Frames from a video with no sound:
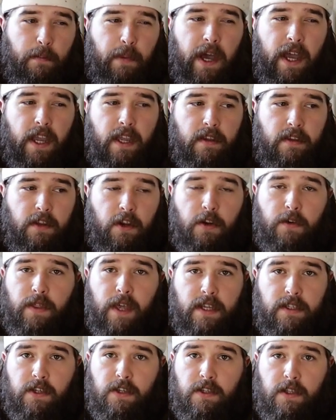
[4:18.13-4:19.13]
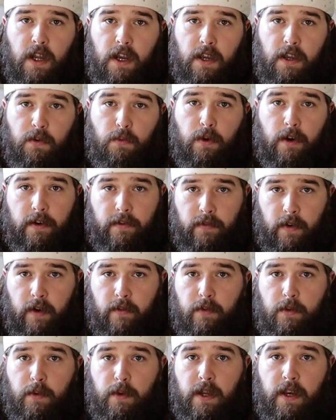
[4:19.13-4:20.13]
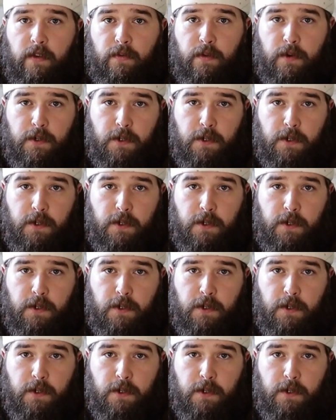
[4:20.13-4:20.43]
But that's just not going to work for everyone if